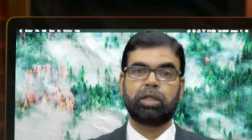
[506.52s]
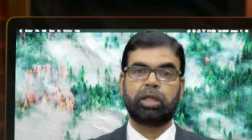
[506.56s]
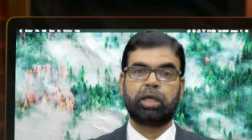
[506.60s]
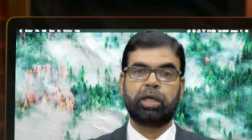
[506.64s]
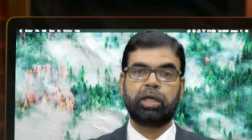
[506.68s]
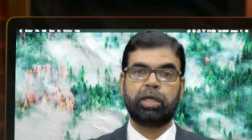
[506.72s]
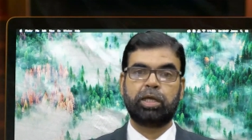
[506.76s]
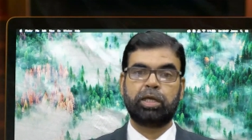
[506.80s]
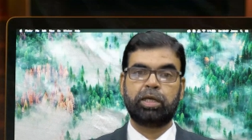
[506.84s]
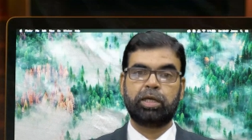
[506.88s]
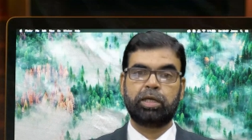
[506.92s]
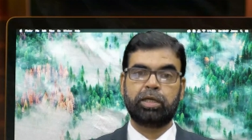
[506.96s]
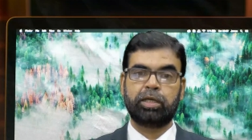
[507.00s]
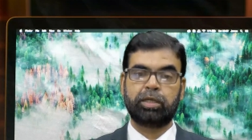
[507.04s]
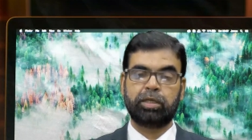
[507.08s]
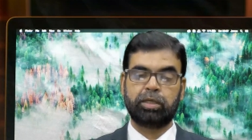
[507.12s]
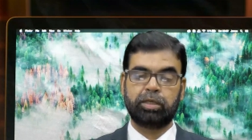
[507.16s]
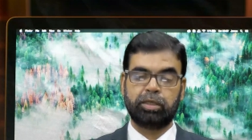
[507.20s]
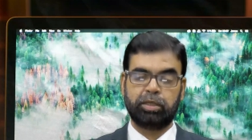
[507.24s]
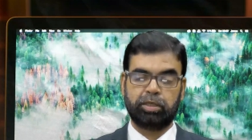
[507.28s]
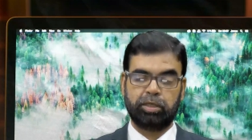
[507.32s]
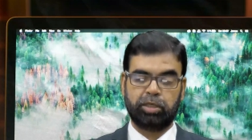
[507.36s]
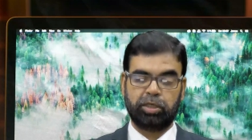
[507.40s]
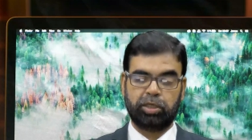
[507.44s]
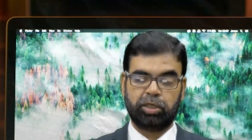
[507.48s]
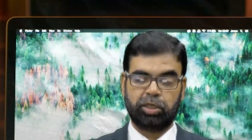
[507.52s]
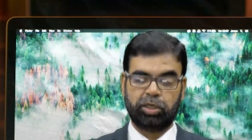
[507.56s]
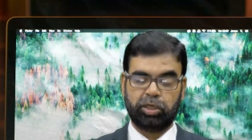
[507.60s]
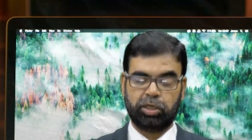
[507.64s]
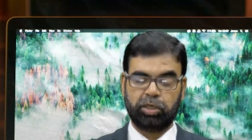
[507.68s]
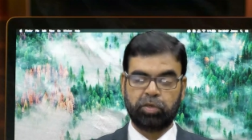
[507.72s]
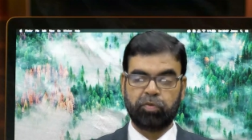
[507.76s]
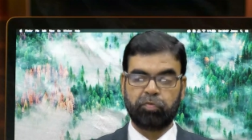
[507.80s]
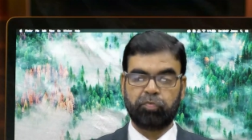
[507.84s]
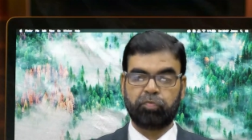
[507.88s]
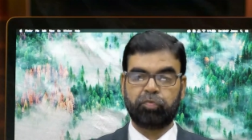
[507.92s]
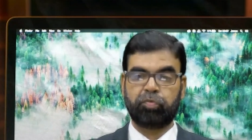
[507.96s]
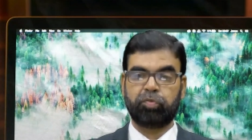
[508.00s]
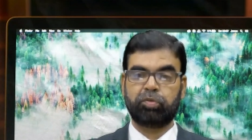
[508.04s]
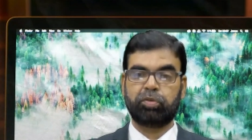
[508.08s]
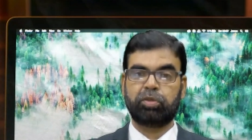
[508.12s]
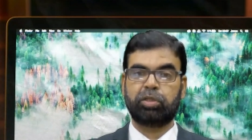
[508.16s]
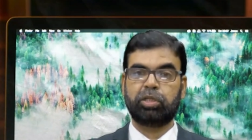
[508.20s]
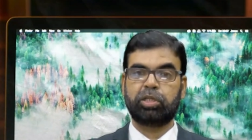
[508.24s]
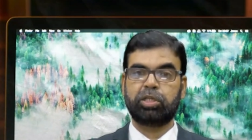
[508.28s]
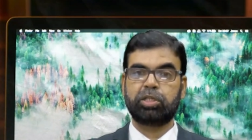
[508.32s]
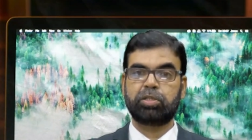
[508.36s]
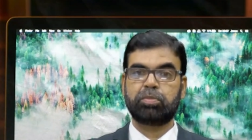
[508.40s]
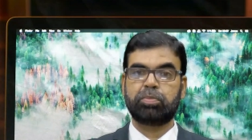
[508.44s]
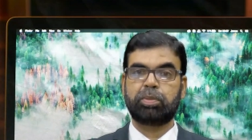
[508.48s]
and if
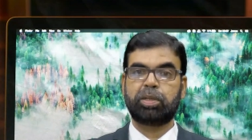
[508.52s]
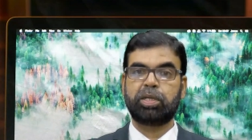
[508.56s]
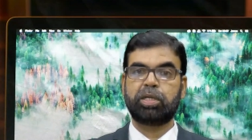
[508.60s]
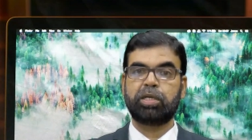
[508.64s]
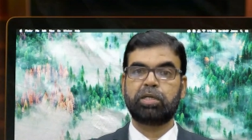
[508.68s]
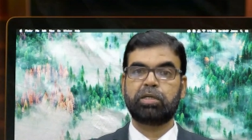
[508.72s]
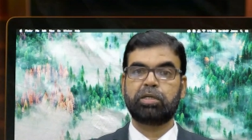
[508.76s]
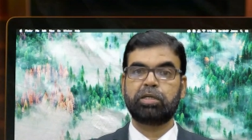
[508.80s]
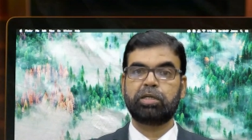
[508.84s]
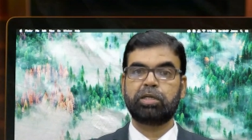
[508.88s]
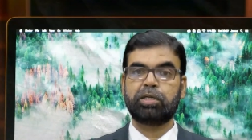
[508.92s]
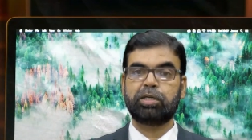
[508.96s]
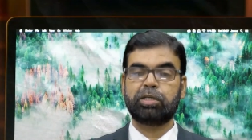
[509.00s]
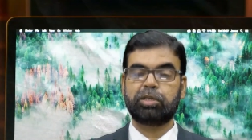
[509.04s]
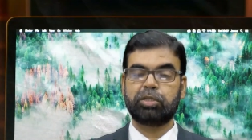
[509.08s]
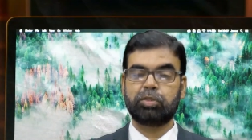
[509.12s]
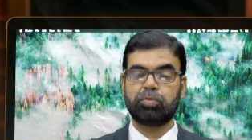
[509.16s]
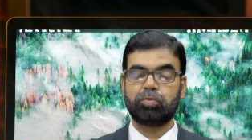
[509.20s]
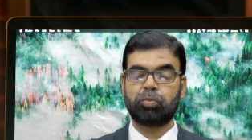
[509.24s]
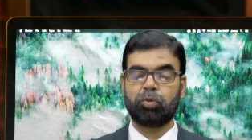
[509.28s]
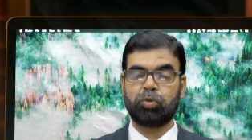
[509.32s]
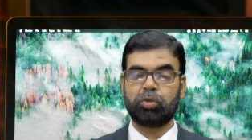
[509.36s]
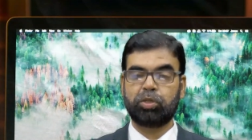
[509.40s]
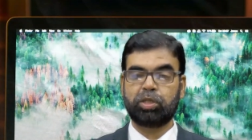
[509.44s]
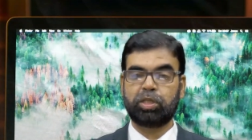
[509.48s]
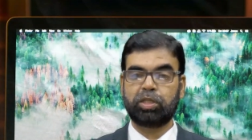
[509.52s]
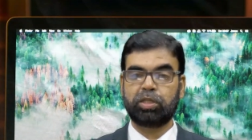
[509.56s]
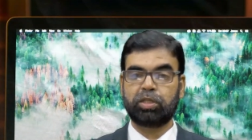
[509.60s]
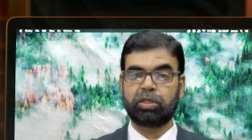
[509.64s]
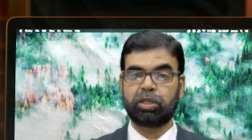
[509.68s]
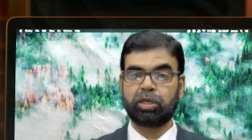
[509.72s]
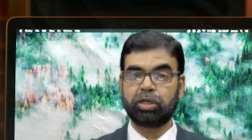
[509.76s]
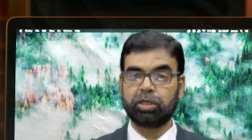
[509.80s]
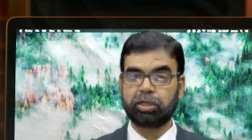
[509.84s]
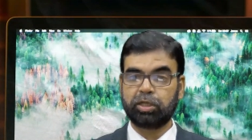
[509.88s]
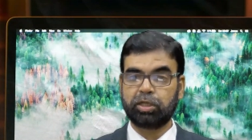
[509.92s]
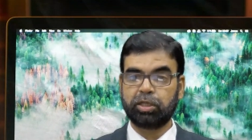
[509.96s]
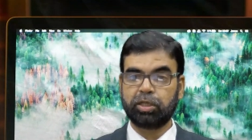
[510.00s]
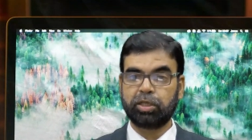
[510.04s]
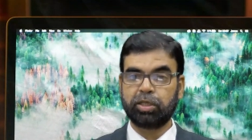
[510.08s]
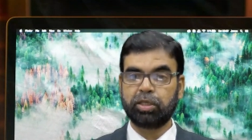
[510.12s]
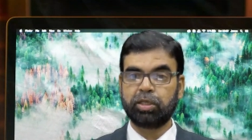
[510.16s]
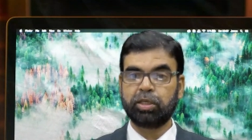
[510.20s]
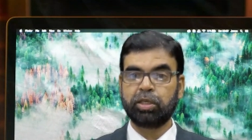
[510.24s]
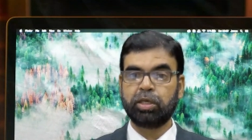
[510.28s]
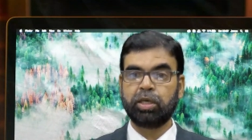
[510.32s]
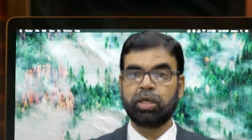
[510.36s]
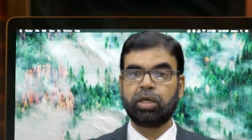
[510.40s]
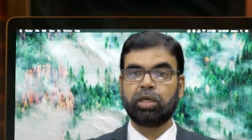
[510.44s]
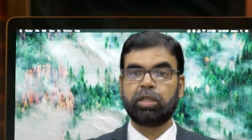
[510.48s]
the respiratory rate is more than
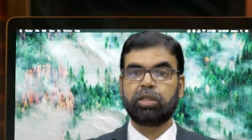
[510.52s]
30,